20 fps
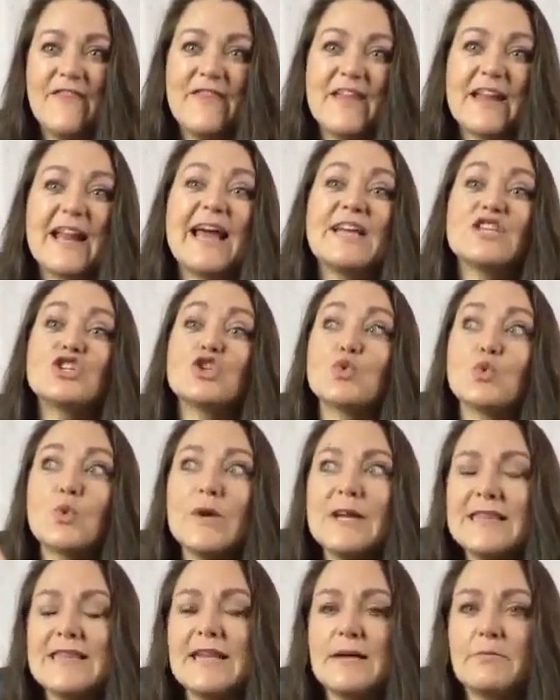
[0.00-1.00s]
then I
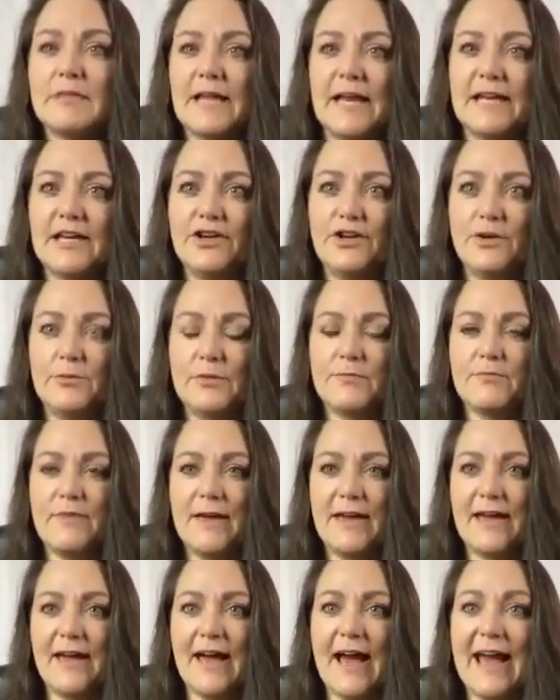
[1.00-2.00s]
treat them like a human
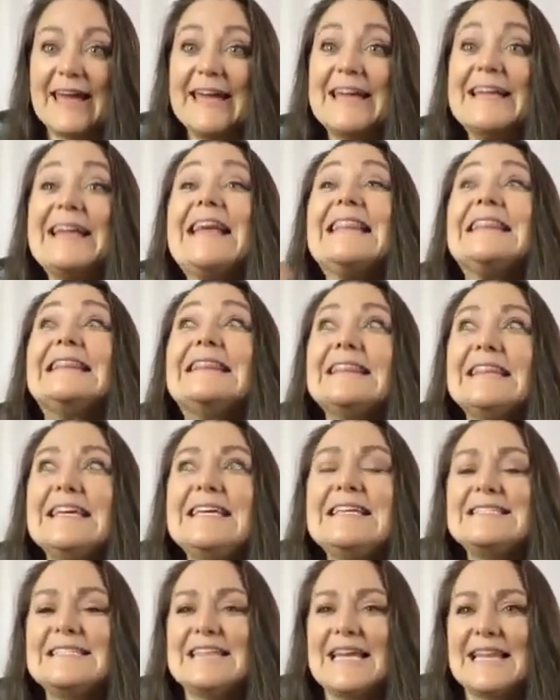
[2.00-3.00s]
being. I can at
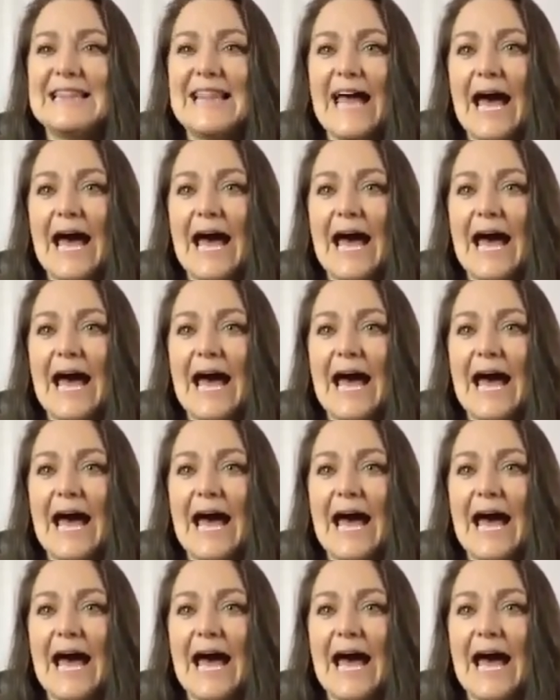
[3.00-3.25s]
least in